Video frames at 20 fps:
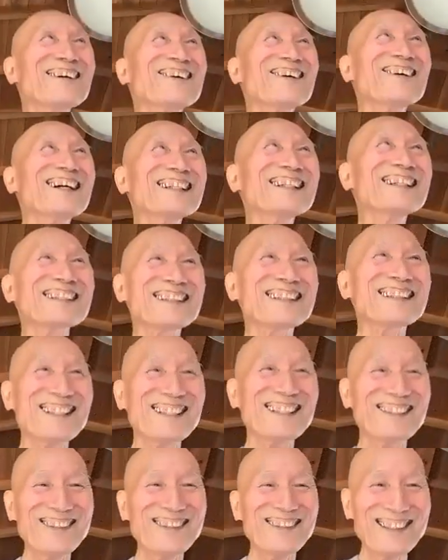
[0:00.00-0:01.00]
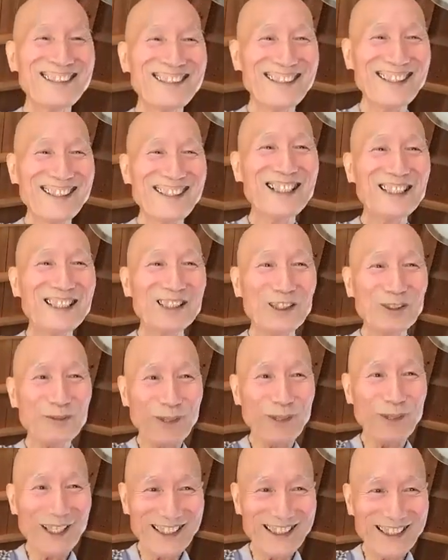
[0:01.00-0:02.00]
1 square meter
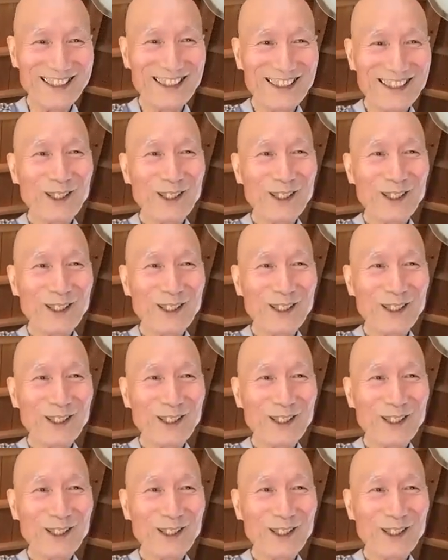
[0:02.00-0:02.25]
space,